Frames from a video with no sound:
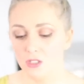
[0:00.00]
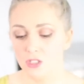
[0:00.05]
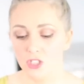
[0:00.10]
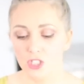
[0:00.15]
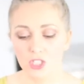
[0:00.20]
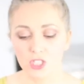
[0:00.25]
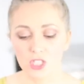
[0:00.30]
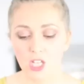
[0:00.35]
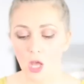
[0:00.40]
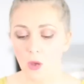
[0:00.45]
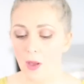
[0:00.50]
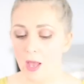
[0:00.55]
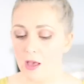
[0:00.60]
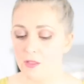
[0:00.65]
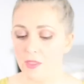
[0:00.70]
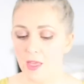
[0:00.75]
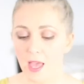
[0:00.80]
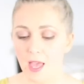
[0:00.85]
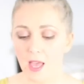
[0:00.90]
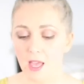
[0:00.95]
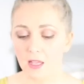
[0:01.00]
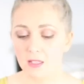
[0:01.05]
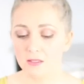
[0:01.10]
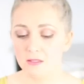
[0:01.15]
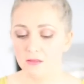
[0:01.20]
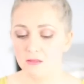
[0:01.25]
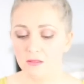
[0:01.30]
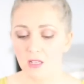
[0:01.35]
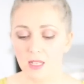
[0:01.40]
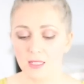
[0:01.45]
Just go out
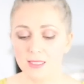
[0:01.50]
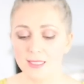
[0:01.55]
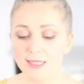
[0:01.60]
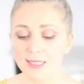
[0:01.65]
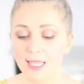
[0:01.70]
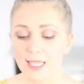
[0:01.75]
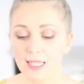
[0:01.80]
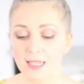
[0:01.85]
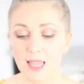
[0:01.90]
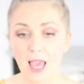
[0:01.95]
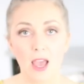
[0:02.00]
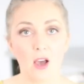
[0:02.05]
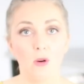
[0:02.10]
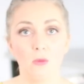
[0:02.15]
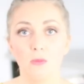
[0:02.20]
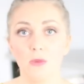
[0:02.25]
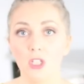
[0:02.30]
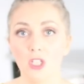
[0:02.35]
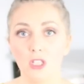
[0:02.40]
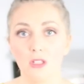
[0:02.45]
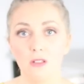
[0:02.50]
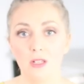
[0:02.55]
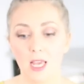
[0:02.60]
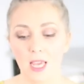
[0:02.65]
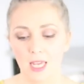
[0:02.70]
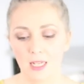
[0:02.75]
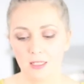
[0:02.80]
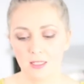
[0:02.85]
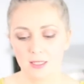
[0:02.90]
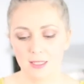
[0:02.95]
there and seek the help that you
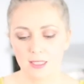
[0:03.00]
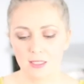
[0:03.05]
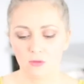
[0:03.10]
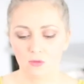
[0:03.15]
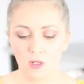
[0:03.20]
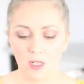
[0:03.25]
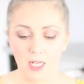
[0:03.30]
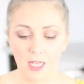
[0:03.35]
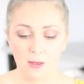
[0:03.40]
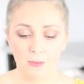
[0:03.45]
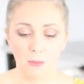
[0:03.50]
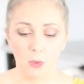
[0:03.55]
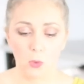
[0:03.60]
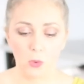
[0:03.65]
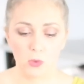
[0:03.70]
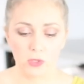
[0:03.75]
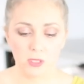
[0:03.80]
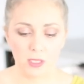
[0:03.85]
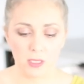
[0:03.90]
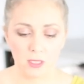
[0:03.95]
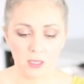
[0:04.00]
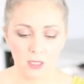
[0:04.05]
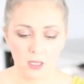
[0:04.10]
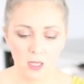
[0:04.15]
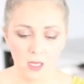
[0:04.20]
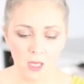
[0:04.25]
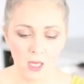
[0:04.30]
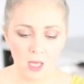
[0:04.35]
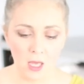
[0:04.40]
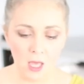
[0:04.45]
need, because it's really important.
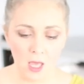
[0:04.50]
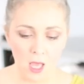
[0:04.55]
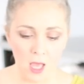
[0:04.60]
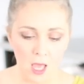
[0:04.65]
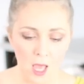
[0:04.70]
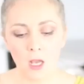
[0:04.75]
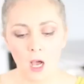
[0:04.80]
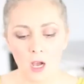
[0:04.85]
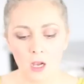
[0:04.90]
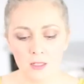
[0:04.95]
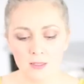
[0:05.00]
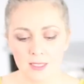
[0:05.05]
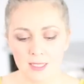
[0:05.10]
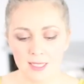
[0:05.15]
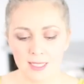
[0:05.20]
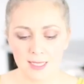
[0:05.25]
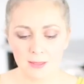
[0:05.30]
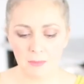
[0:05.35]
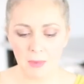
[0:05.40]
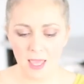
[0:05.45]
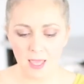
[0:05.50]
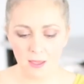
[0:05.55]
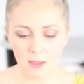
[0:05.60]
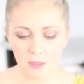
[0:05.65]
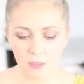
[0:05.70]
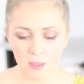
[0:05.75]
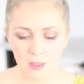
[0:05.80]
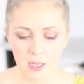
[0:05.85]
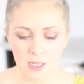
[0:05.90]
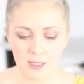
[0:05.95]
Carter
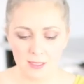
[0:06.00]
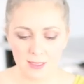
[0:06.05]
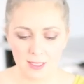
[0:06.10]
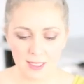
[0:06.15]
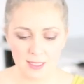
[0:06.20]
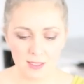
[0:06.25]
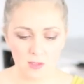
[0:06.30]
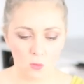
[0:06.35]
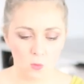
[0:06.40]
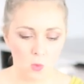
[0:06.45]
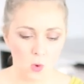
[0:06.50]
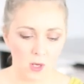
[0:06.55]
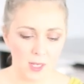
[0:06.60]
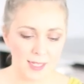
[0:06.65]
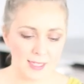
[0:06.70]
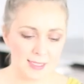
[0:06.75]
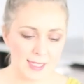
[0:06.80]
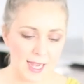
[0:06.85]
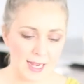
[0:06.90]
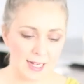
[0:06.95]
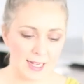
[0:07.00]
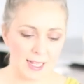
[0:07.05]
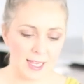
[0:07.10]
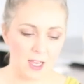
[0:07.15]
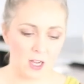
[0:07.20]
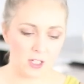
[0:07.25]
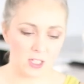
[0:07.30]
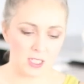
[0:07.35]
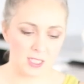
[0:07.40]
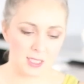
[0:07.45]
Smith says, what exactly
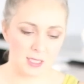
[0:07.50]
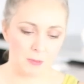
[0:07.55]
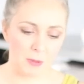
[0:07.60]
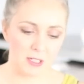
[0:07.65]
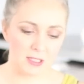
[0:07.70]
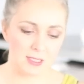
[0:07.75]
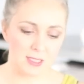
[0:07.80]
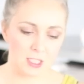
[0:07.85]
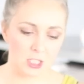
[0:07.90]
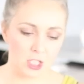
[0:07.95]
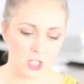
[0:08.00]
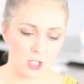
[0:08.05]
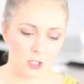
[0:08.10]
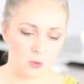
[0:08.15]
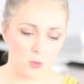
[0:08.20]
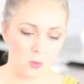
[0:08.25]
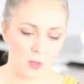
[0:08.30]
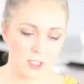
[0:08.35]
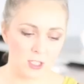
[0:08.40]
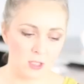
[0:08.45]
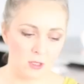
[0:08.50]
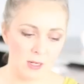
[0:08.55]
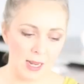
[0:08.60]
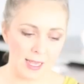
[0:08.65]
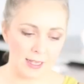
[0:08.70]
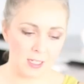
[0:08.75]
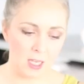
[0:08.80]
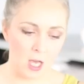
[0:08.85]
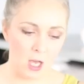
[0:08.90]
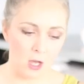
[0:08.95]
are you supposed to do when you
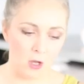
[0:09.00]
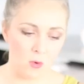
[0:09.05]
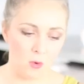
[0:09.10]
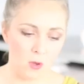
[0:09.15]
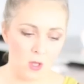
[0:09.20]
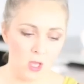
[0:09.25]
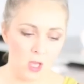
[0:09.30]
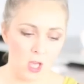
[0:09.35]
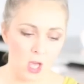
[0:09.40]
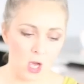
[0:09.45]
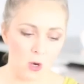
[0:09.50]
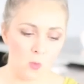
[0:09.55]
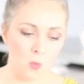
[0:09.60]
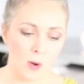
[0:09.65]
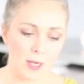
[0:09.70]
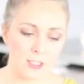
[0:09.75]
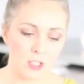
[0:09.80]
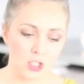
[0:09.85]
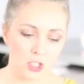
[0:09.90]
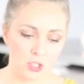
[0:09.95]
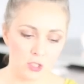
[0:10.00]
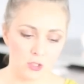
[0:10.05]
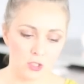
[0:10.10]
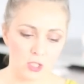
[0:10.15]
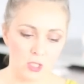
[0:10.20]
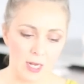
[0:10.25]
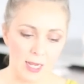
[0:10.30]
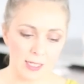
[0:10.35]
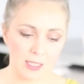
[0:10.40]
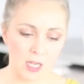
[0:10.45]
let go, and when should
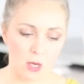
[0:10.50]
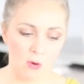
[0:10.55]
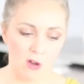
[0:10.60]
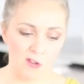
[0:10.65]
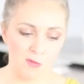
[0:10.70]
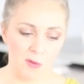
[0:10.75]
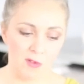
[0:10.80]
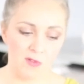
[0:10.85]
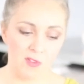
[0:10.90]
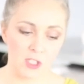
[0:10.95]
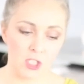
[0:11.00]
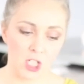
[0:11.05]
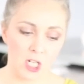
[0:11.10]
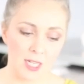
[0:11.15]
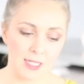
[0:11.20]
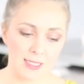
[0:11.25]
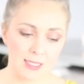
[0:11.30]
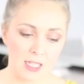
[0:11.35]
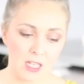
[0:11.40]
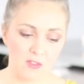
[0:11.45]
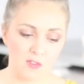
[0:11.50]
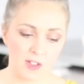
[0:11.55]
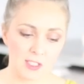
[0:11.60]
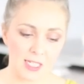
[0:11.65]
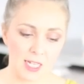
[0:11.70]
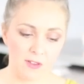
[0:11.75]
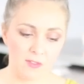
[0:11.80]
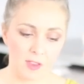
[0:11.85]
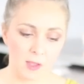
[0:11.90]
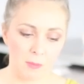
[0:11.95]
you let go? I've been visualizing every
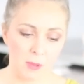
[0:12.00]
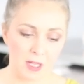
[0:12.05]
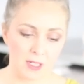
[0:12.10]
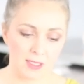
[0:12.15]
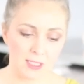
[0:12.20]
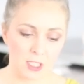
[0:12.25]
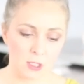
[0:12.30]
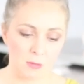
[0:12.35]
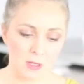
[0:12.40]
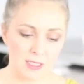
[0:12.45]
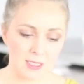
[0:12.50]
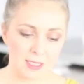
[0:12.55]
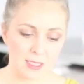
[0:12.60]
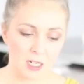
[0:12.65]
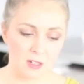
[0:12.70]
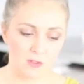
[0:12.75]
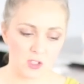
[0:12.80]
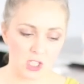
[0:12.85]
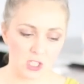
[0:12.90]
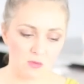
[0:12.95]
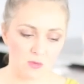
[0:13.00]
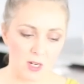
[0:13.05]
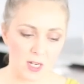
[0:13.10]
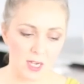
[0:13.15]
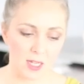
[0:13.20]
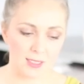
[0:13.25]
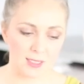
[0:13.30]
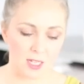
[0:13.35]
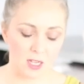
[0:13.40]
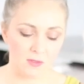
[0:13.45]
day for the past 2 months and I've just
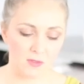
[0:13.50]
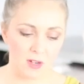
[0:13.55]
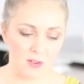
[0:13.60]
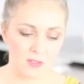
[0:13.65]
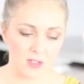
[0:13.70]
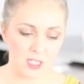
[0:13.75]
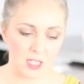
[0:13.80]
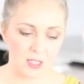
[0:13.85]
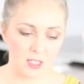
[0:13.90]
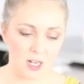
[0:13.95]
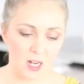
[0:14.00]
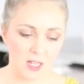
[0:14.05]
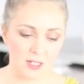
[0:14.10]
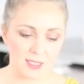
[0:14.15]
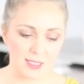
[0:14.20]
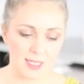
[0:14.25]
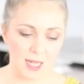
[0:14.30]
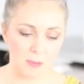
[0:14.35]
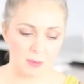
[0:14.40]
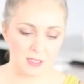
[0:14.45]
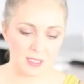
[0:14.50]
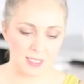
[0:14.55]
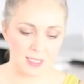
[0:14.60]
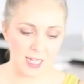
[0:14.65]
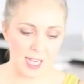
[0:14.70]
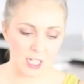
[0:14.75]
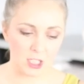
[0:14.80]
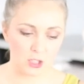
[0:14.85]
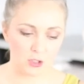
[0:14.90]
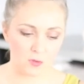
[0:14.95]
realized that I've never done the last step and
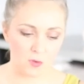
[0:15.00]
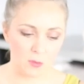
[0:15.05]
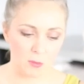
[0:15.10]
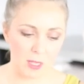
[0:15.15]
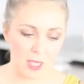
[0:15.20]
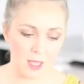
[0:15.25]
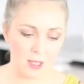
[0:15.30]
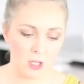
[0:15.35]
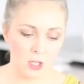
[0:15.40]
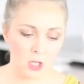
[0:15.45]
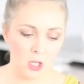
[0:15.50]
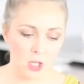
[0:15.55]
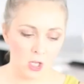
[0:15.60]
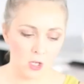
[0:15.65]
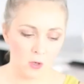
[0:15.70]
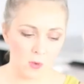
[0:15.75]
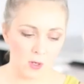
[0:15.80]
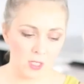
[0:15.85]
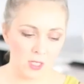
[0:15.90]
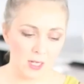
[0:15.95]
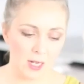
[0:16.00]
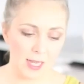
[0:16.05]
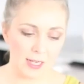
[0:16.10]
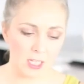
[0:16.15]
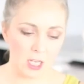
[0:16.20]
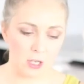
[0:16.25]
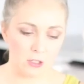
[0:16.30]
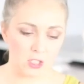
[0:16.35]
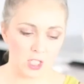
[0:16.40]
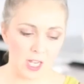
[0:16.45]
detached from it. When you
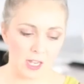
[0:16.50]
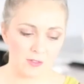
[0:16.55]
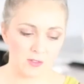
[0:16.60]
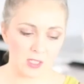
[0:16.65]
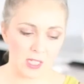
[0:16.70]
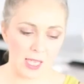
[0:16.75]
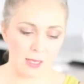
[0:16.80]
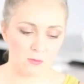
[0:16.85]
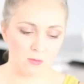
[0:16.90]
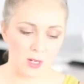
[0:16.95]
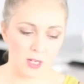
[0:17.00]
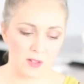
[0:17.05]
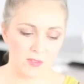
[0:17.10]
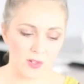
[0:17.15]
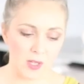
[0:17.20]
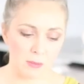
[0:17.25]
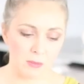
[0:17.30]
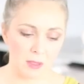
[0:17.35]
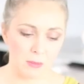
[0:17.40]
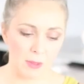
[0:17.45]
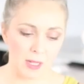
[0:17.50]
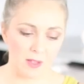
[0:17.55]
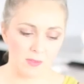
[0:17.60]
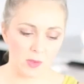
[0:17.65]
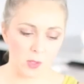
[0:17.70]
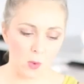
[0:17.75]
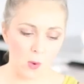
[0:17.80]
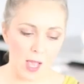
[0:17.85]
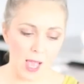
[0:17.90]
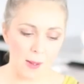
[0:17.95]
let go, do you have to keep reaffirming the
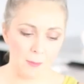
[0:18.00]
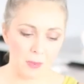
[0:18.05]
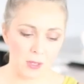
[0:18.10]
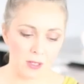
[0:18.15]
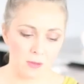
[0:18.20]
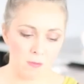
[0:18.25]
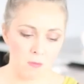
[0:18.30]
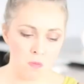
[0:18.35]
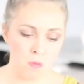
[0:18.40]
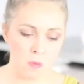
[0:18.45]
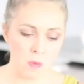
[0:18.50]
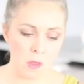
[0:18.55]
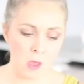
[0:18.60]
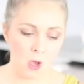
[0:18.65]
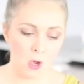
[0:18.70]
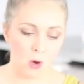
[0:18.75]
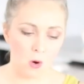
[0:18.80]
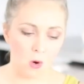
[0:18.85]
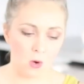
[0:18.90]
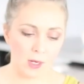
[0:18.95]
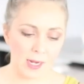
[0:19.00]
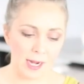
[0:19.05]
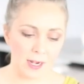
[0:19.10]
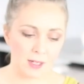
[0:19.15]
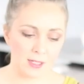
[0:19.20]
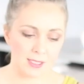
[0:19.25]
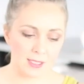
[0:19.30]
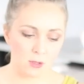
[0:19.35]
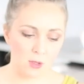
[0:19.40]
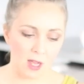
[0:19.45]
belief that it will happen, or can
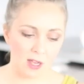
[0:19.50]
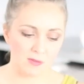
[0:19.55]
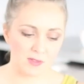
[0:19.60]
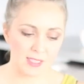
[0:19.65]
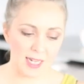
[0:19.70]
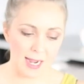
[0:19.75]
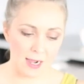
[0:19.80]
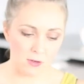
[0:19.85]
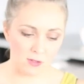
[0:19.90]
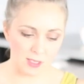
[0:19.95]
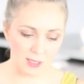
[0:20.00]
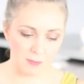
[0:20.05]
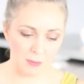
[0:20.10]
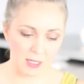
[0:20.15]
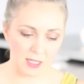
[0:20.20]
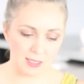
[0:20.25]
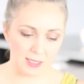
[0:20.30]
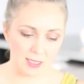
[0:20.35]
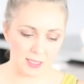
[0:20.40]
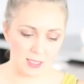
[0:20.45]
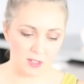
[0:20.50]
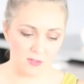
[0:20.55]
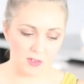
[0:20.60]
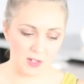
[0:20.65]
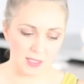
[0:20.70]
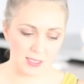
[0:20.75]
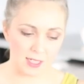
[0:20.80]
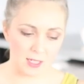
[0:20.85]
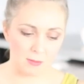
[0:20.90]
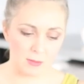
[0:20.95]
I still have doubts because it's the
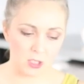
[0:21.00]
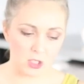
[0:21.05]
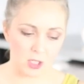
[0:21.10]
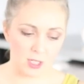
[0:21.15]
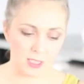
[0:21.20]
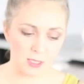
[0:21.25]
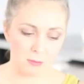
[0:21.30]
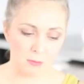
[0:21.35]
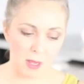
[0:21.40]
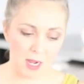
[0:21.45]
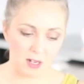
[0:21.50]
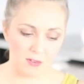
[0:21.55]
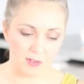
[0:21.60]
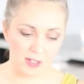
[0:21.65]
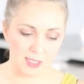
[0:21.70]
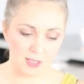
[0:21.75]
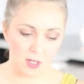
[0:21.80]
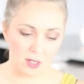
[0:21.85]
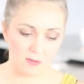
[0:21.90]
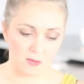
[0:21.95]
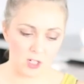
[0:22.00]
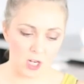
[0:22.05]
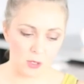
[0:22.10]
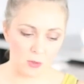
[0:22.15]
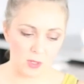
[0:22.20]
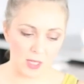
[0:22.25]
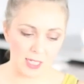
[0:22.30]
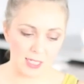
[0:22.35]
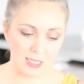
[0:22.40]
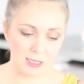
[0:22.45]
first thing I've been trying to manifest? I have no
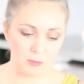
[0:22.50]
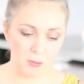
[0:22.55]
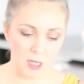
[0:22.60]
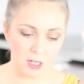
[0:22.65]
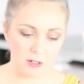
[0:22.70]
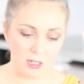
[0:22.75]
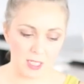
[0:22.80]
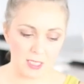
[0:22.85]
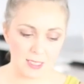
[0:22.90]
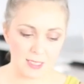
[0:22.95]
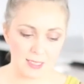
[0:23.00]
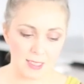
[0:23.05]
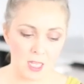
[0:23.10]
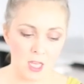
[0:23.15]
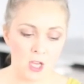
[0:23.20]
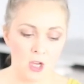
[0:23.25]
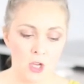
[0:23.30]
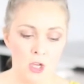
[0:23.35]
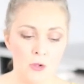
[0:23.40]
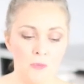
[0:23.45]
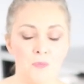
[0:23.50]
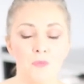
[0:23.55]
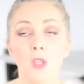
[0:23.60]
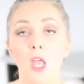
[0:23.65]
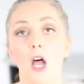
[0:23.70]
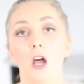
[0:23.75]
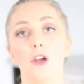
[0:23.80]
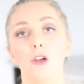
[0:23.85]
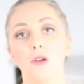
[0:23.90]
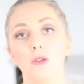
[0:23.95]
experience.
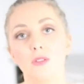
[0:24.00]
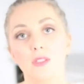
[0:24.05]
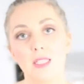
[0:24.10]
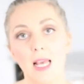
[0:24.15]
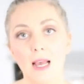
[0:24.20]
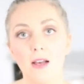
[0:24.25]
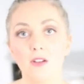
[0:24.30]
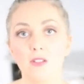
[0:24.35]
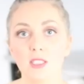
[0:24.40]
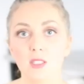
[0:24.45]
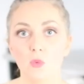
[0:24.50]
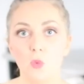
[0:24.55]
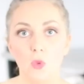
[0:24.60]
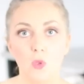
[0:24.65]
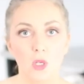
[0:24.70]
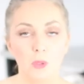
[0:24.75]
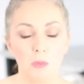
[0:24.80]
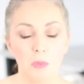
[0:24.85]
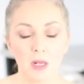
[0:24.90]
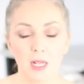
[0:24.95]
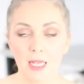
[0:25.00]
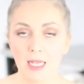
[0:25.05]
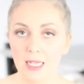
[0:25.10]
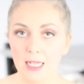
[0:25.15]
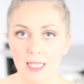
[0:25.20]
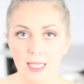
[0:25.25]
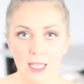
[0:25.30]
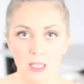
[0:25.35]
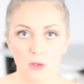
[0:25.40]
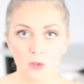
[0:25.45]
No, doubts will
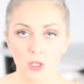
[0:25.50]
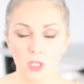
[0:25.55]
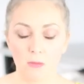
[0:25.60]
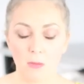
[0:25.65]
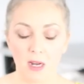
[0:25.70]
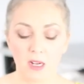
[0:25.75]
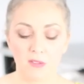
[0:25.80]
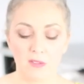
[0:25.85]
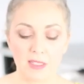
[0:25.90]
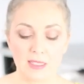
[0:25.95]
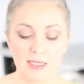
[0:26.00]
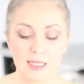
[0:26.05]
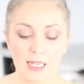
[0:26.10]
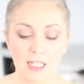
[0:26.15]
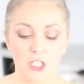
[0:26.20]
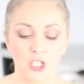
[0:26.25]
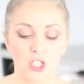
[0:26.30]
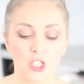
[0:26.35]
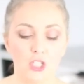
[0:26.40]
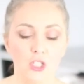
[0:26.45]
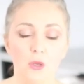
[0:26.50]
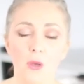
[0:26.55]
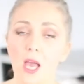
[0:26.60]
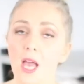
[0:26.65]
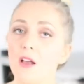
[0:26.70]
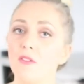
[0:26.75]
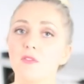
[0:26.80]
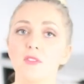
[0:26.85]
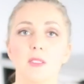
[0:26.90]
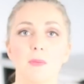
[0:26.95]
completely kill your manifestation. You
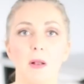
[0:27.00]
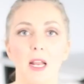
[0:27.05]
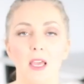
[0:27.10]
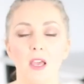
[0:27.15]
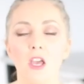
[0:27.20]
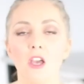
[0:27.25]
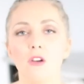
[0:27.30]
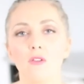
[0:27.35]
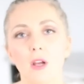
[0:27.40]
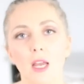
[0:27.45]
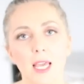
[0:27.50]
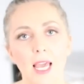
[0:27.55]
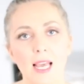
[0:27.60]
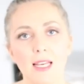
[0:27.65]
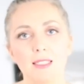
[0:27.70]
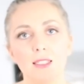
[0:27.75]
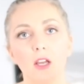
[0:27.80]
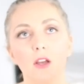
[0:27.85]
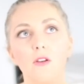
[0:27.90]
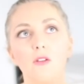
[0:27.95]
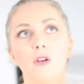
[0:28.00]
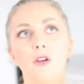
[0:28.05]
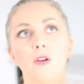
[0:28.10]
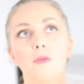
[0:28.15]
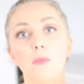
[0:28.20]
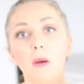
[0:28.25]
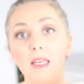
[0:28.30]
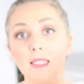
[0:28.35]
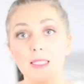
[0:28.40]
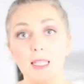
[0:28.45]
have to believe. Okay, so
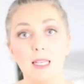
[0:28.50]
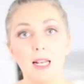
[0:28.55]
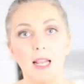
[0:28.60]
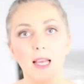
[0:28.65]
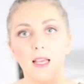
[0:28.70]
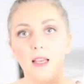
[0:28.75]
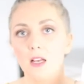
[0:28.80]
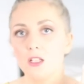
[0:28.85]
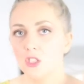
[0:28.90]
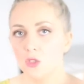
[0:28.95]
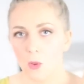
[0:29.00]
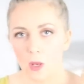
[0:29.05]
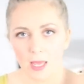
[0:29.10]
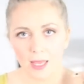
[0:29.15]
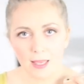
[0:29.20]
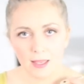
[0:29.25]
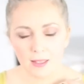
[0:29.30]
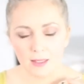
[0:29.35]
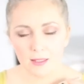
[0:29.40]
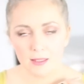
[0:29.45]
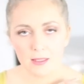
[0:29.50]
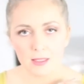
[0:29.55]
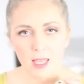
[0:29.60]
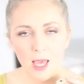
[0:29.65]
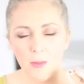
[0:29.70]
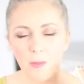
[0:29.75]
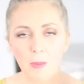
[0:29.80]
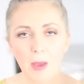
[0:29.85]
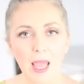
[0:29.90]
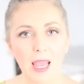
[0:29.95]
basically, do I
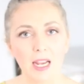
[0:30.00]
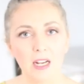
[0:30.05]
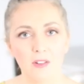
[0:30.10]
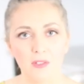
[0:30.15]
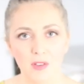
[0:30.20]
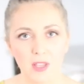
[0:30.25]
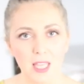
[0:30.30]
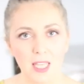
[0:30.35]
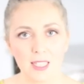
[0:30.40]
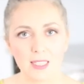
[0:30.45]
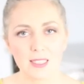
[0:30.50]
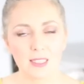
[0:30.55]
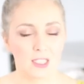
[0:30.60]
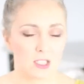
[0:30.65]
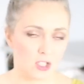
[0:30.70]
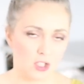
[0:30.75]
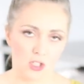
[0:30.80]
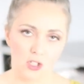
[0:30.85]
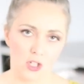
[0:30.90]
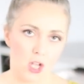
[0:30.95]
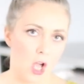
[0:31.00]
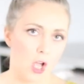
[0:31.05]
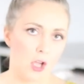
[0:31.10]
get paid for this? No.